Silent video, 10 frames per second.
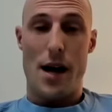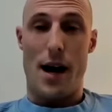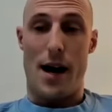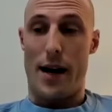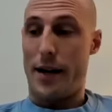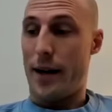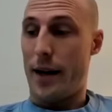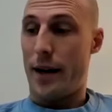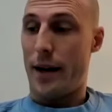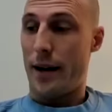
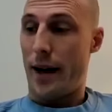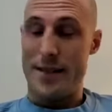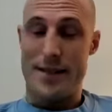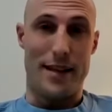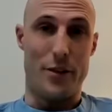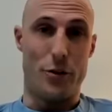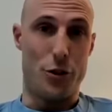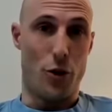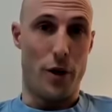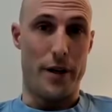I decided to
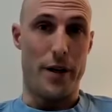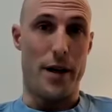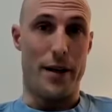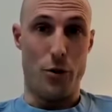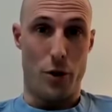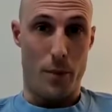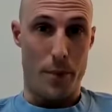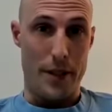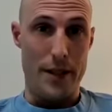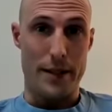join a new
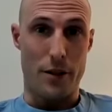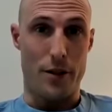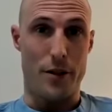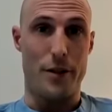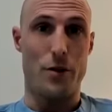company in London